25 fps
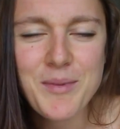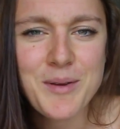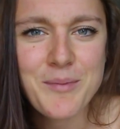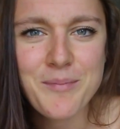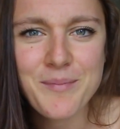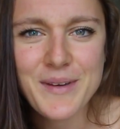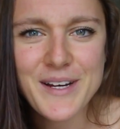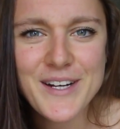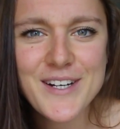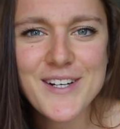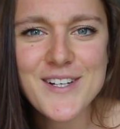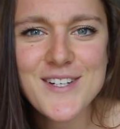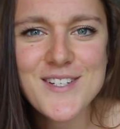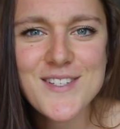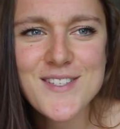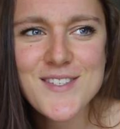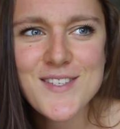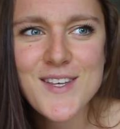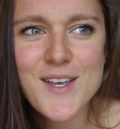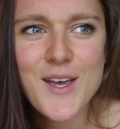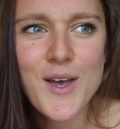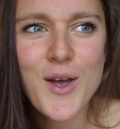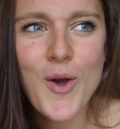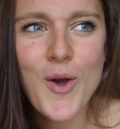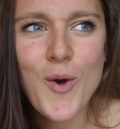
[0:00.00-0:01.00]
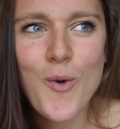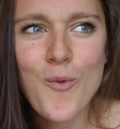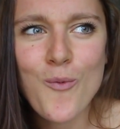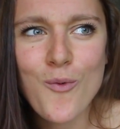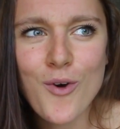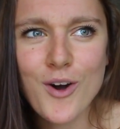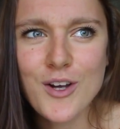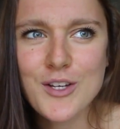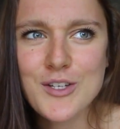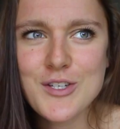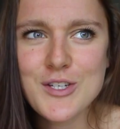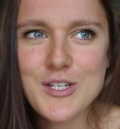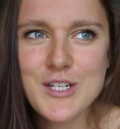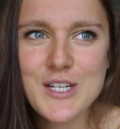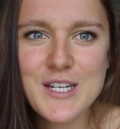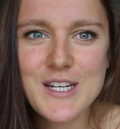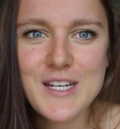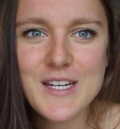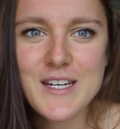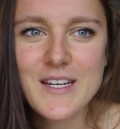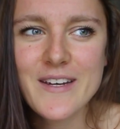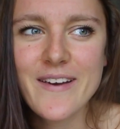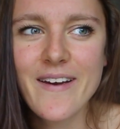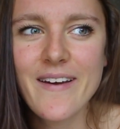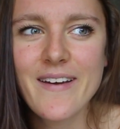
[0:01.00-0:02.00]
It mirrors what
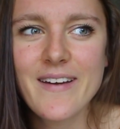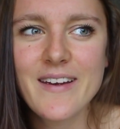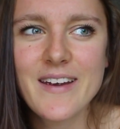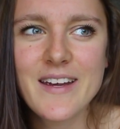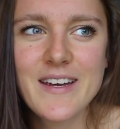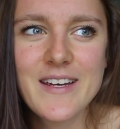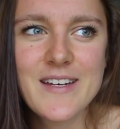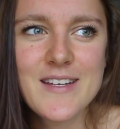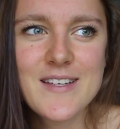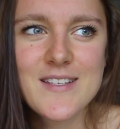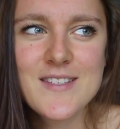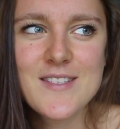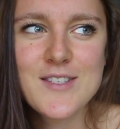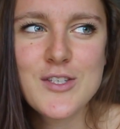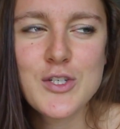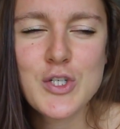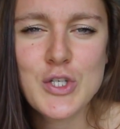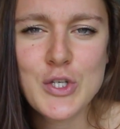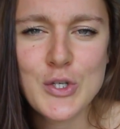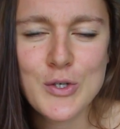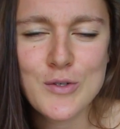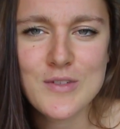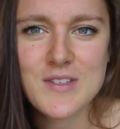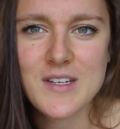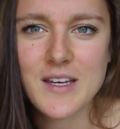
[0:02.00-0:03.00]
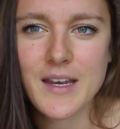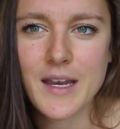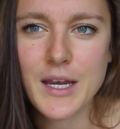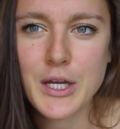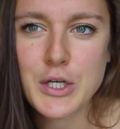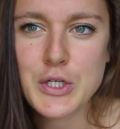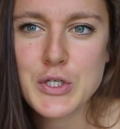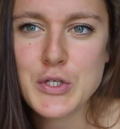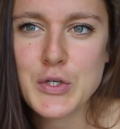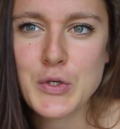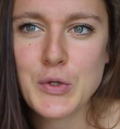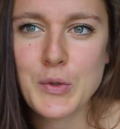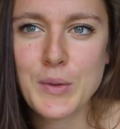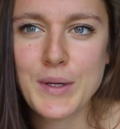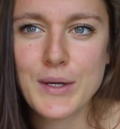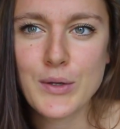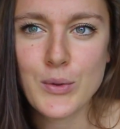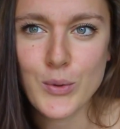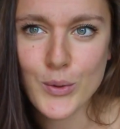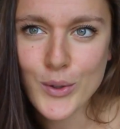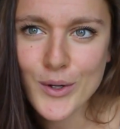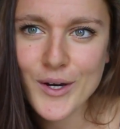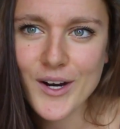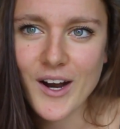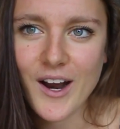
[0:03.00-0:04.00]
she is choosing to
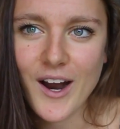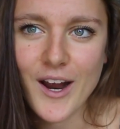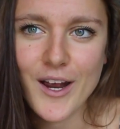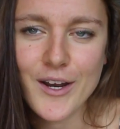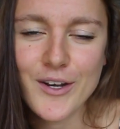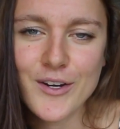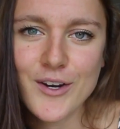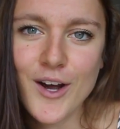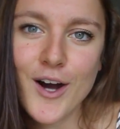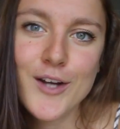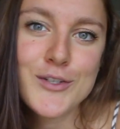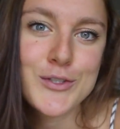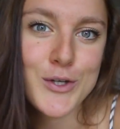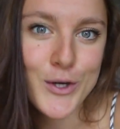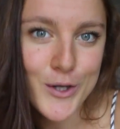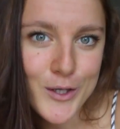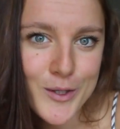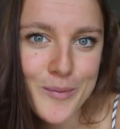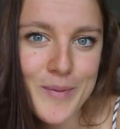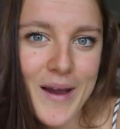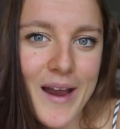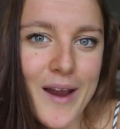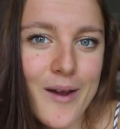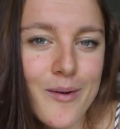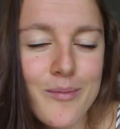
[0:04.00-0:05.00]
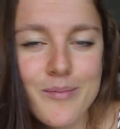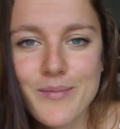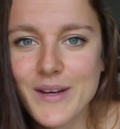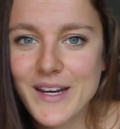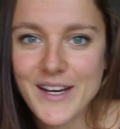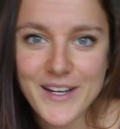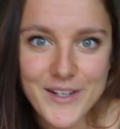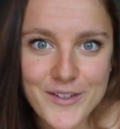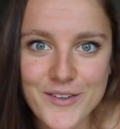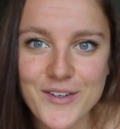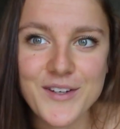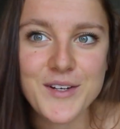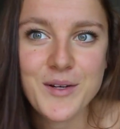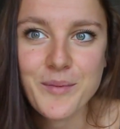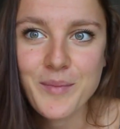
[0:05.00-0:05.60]
ignore and not talk about and be ignorant